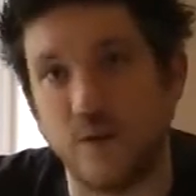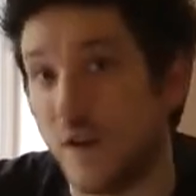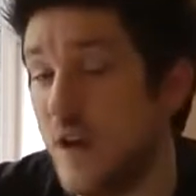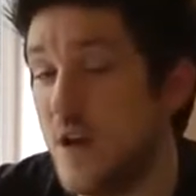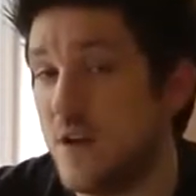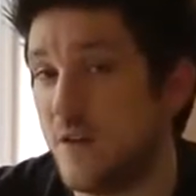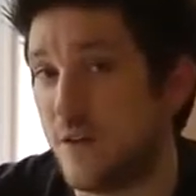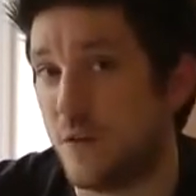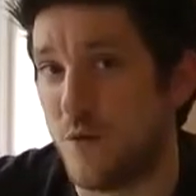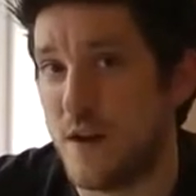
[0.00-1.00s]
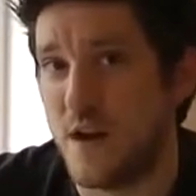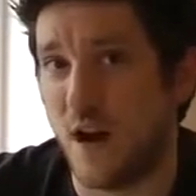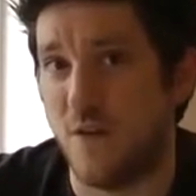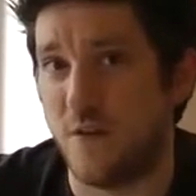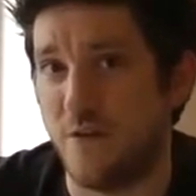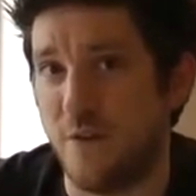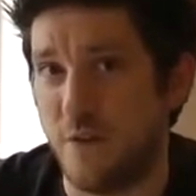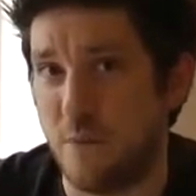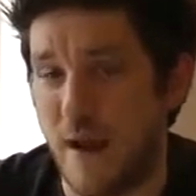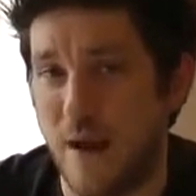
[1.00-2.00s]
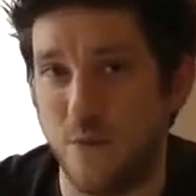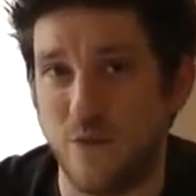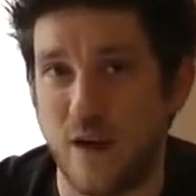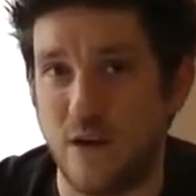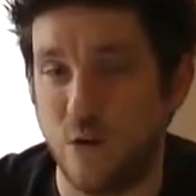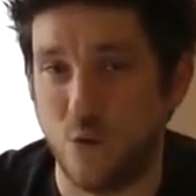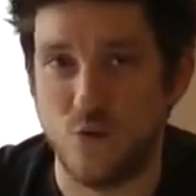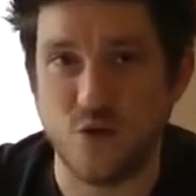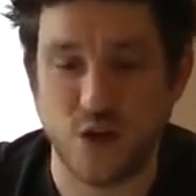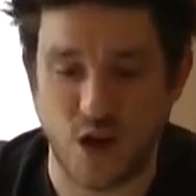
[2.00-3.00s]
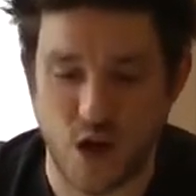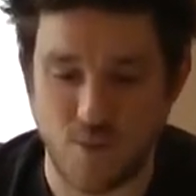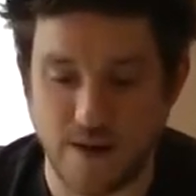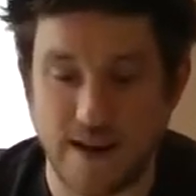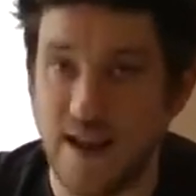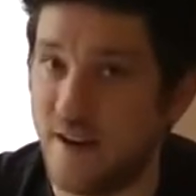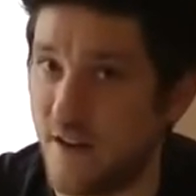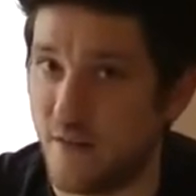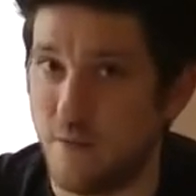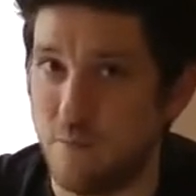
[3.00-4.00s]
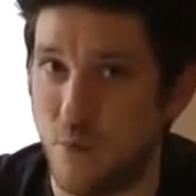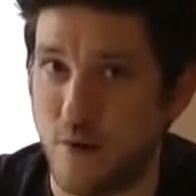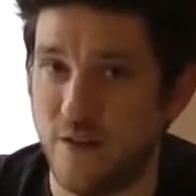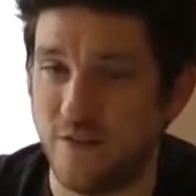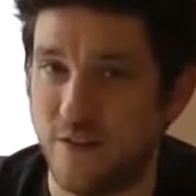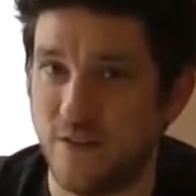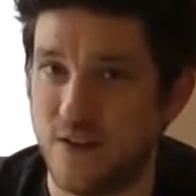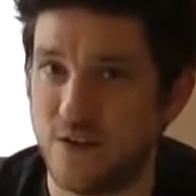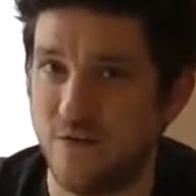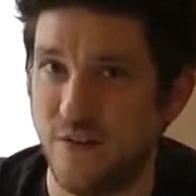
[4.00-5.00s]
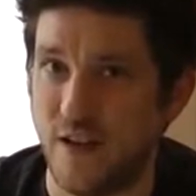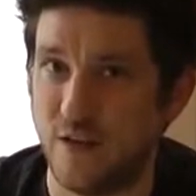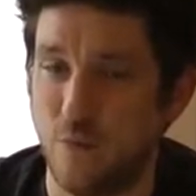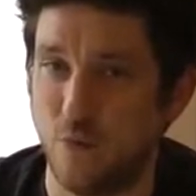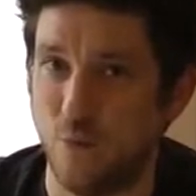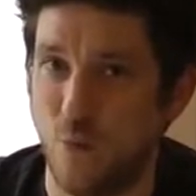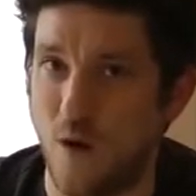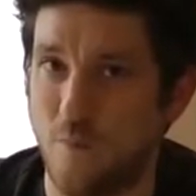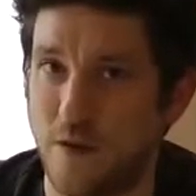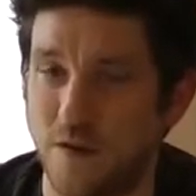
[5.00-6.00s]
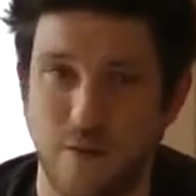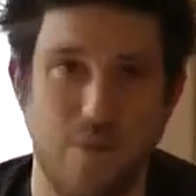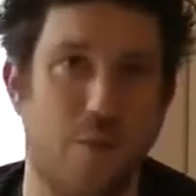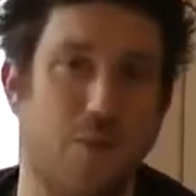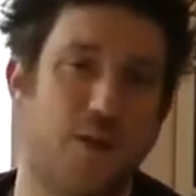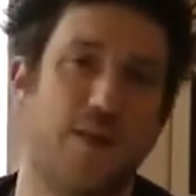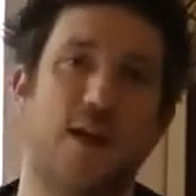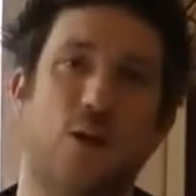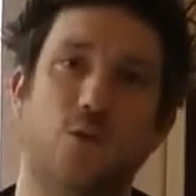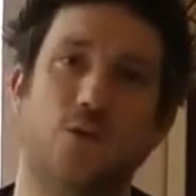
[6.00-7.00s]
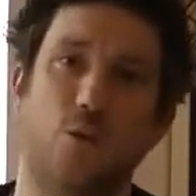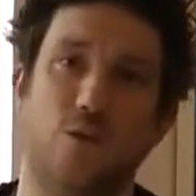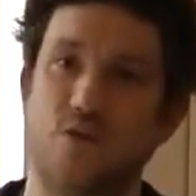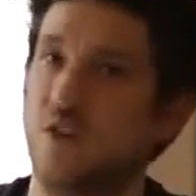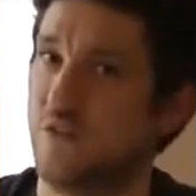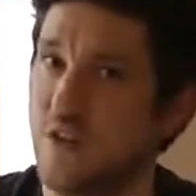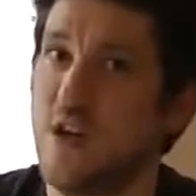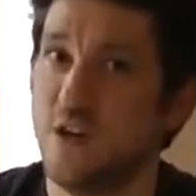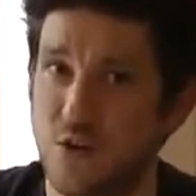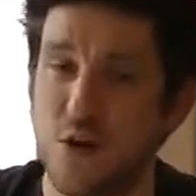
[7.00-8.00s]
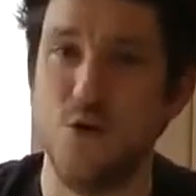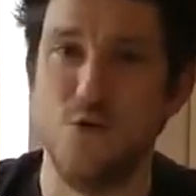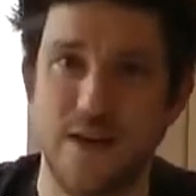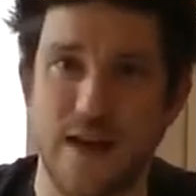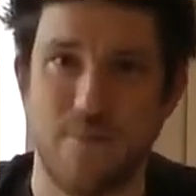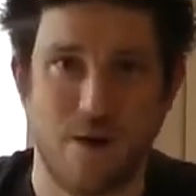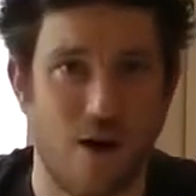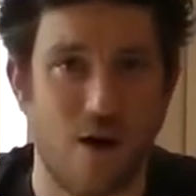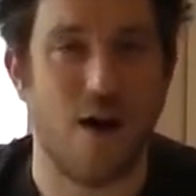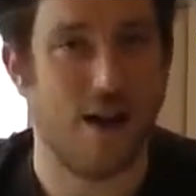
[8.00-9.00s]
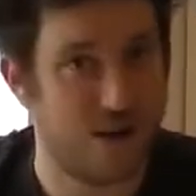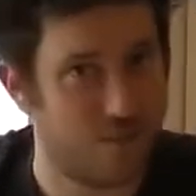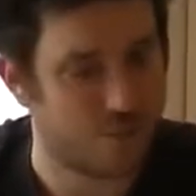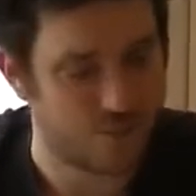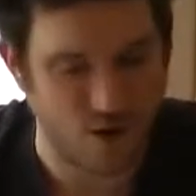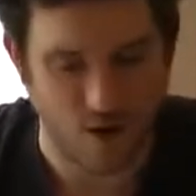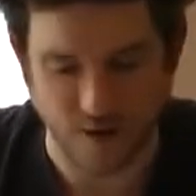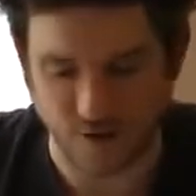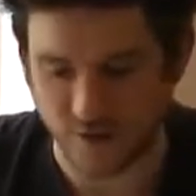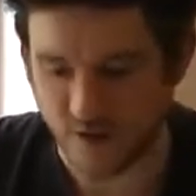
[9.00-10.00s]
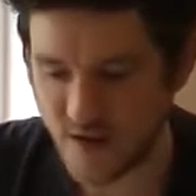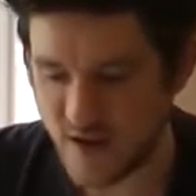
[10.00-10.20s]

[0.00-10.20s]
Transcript: is £350 at launch. Again, another point of contention for the Xbox One because some people will say that console is just too damn high in price.